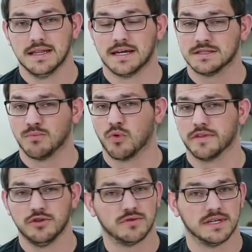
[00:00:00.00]
That is
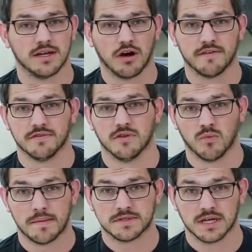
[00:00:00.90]
more than you can get off of the
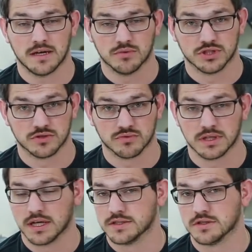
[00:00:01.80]
website, which is
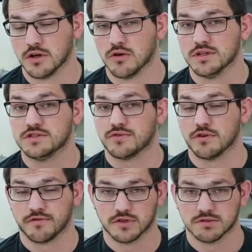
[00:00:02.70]
really nice to know, at least for
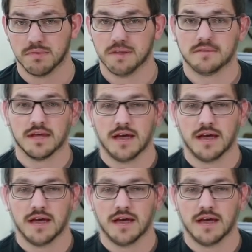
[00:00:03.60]
your first month.